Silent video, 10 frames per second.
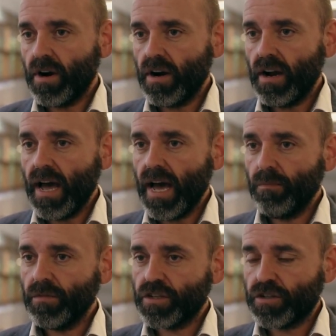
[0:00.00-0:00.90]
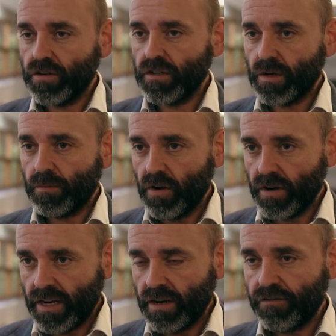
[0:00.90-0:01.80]
where um, the students are
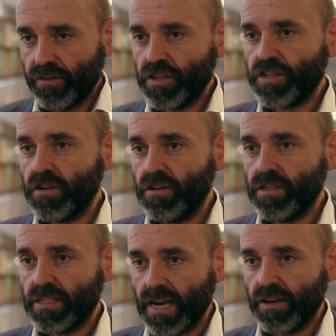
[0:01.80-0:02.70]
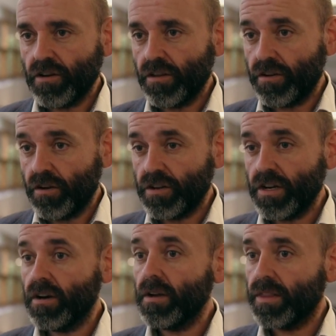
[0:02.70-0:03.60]
brought in in first year, second year, third
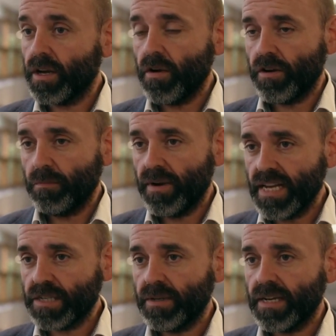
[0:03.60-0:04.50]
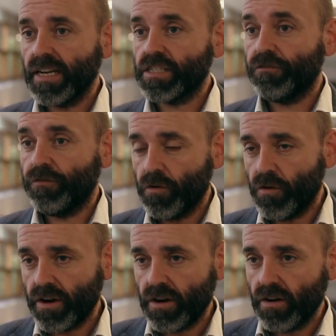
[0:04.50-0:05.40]
year, they go out on placement, and it's a
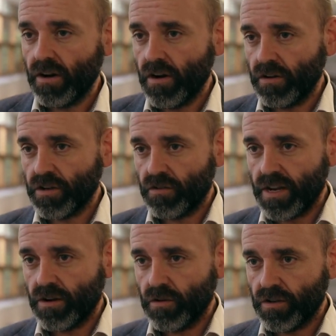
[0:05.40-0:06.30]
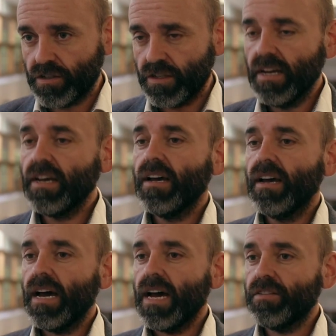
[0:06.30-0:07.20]
four year long degree course.
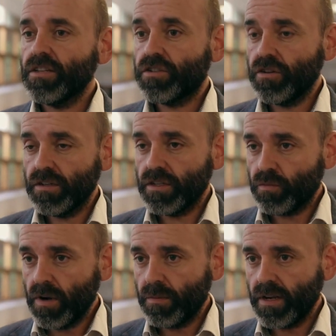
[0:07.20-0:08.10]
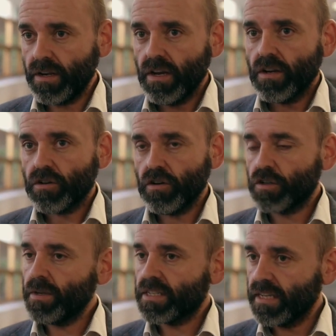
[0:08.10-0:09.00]
Uh, the students will be taught
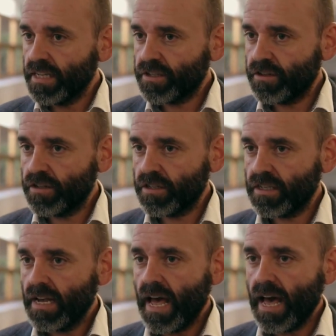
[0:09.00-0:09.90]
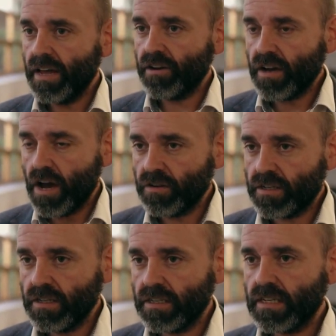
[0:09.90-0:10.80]
to be solicitors and
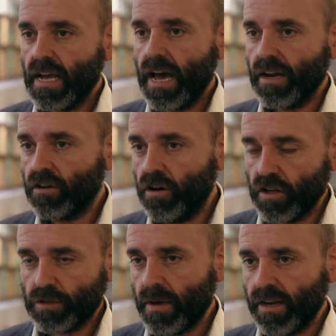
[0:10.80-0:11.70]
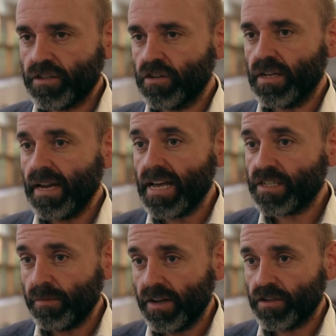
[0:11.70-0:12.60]
accountants and cost managers and
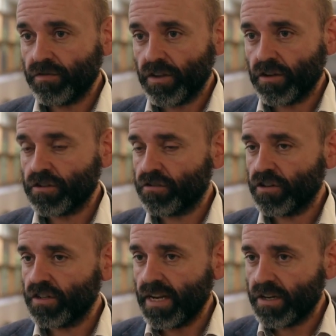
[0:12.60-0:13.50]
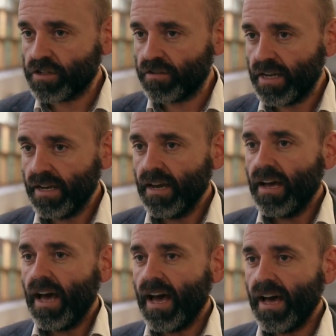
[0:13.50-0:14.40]
estimators for the construction industry,
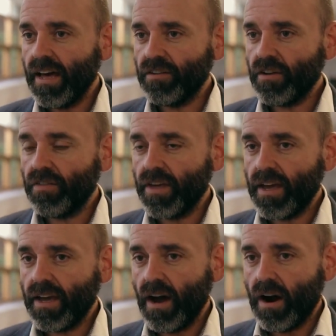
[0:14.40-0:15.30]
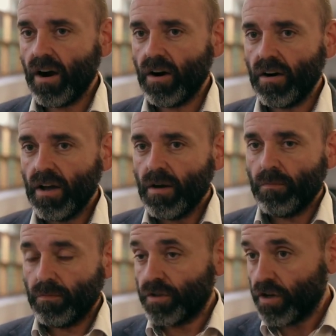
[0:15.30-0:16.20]
and they are
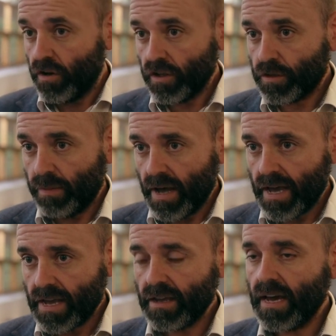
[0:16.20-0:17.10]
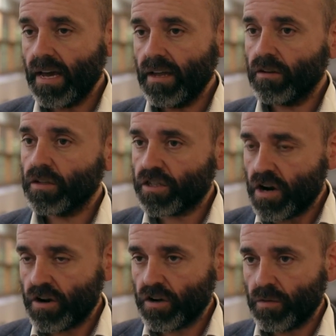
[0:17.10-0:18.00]
taught by uh,
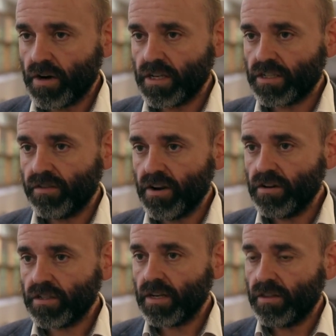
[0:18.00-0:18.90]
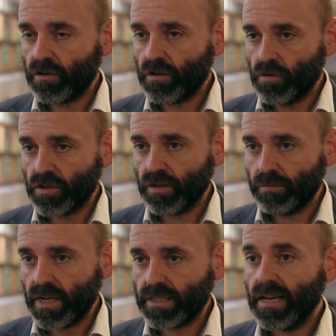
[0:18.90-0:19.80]
Chartered Quantity Surveyors in their core
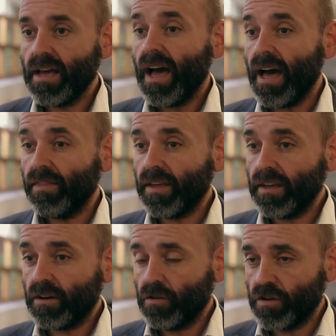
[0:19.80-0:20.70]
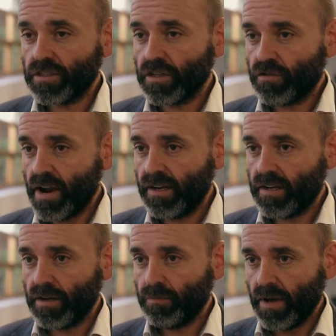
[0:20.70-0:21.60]
subjects, and the course is
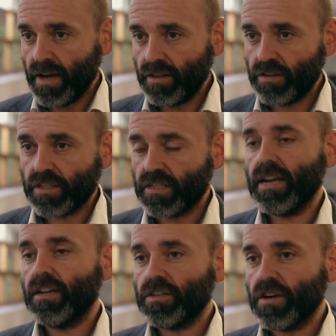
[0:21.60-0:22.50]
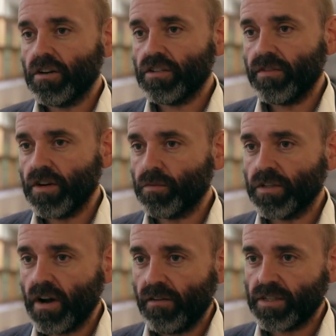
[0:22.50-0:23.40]
accredited by the Society of Chartered Surveyors,
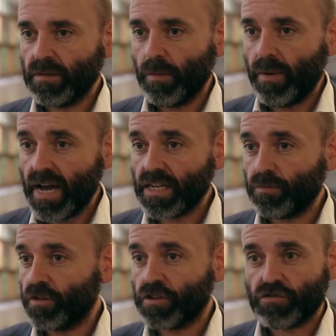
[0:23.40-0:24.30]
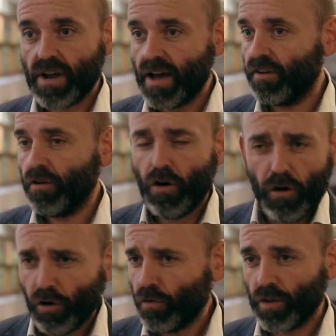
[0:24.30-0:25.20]
which offers them a passport to travel
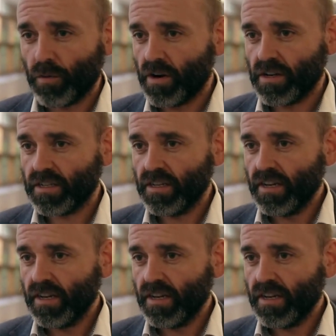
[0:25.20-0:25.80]
all over the world.